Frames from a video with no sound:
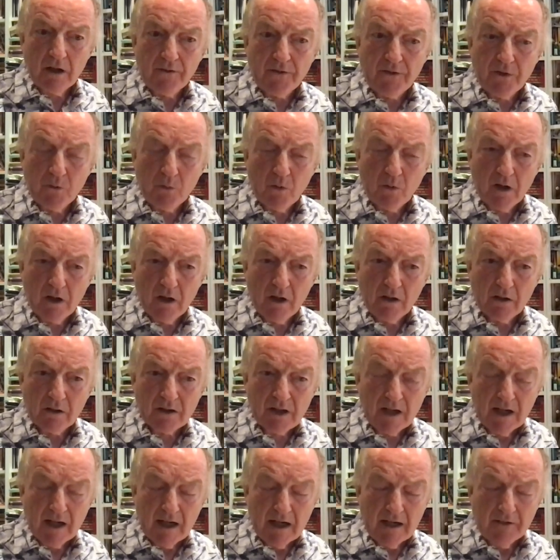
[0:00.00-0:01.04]
world,
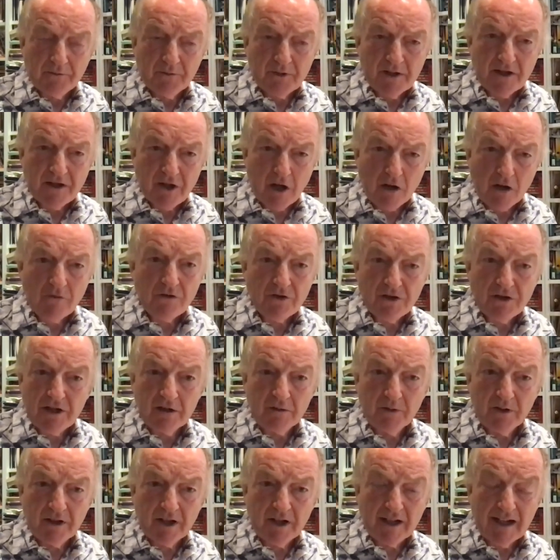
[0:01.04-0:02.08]
if we don't deal
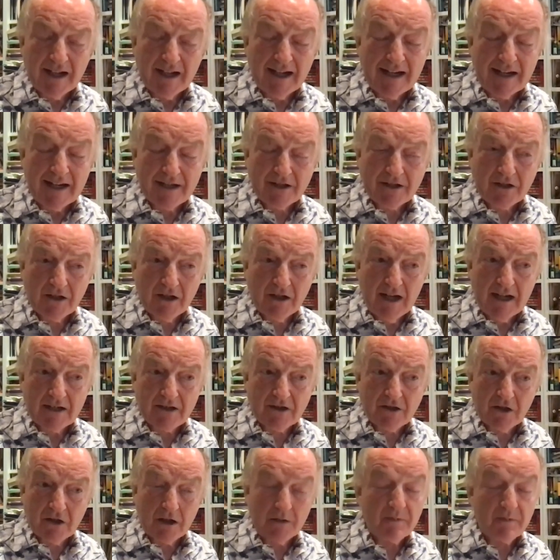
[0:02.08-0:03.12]
with it, it's
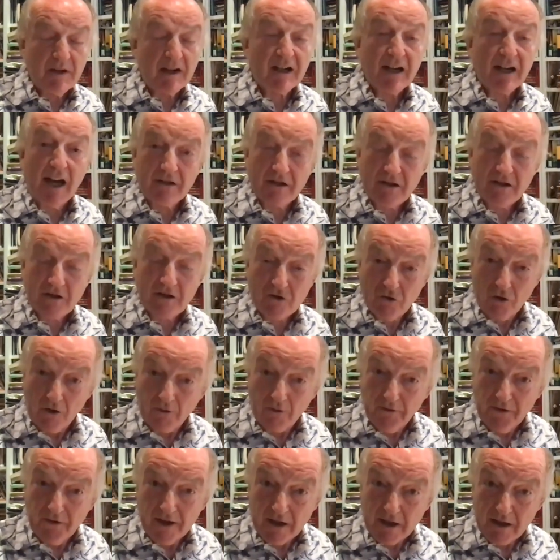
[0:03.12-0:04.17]
going to be
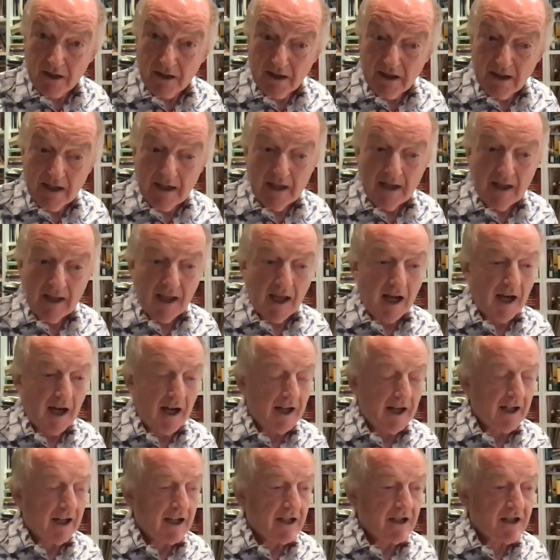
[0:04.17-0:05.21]
catastrophic.
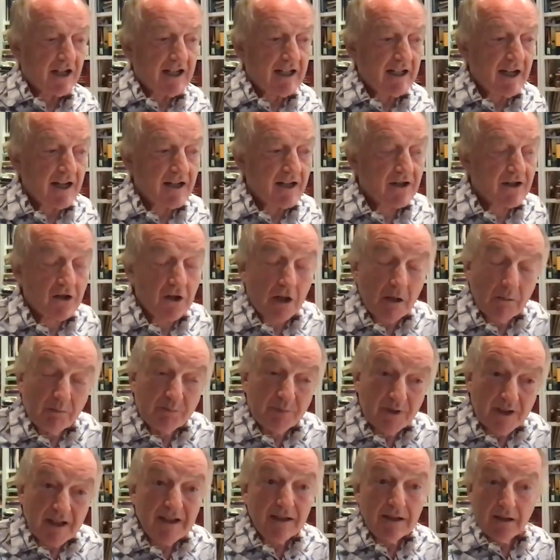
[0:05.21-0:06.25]
And indeed, it's going to
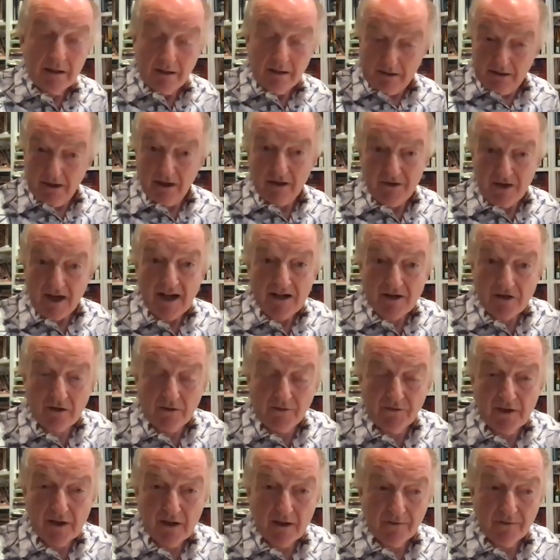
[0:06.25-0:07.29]
bring
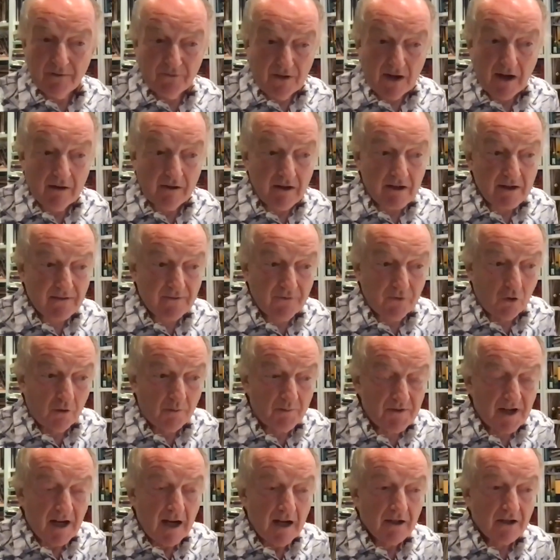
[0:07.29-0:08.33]
catastrophe of various
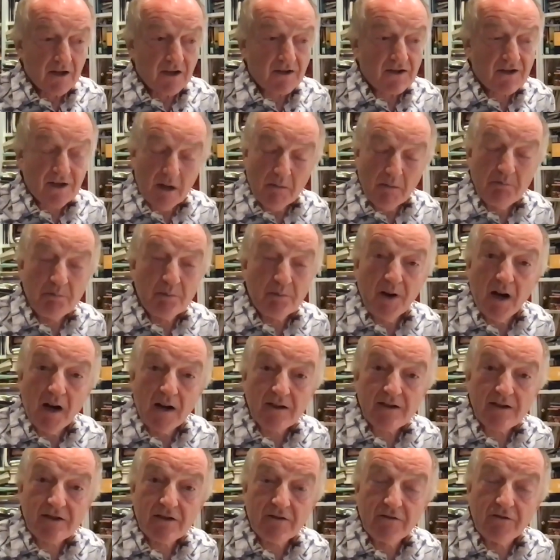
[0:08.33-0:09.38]
forms to some
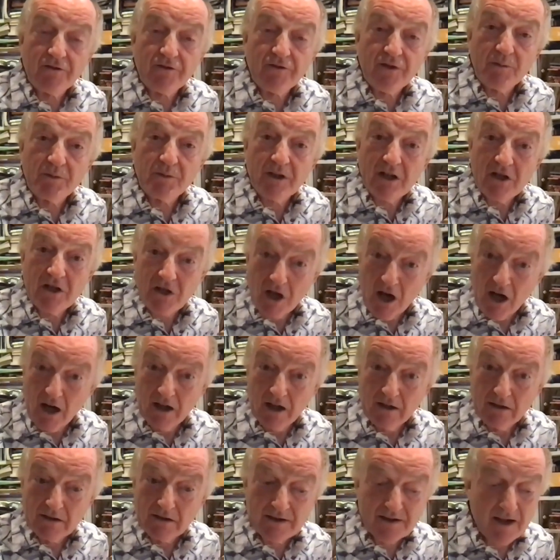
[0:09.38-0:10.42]
parts of the British
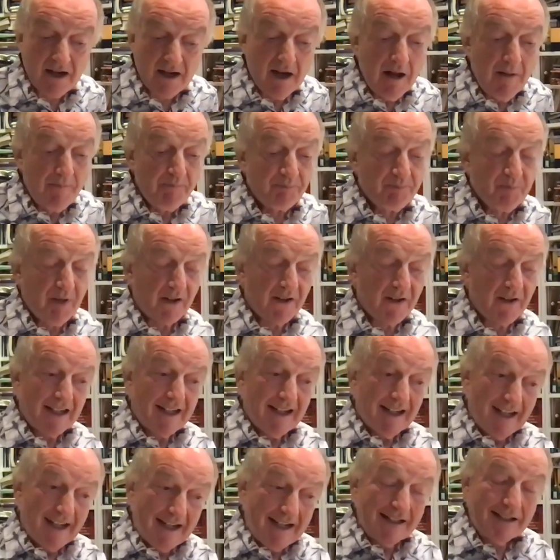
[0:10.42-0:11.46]
Isles. But the
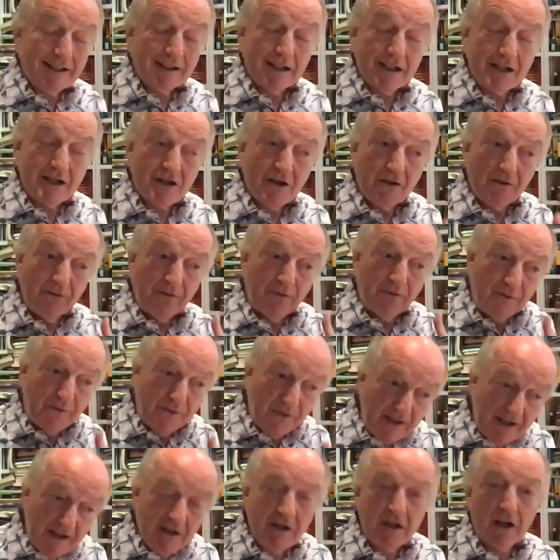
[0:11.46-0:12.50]
English
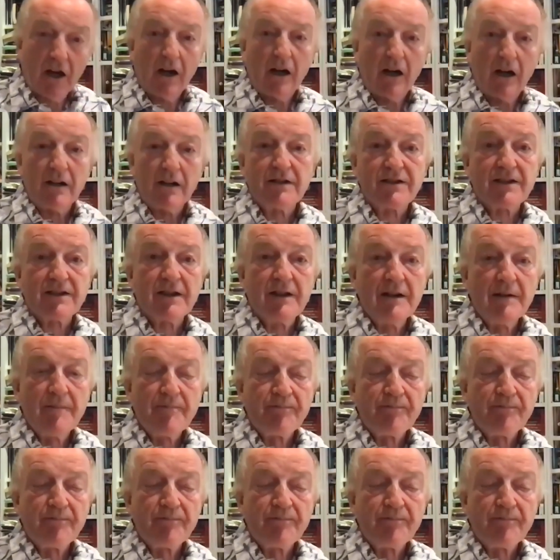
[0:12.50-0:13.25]
vineyards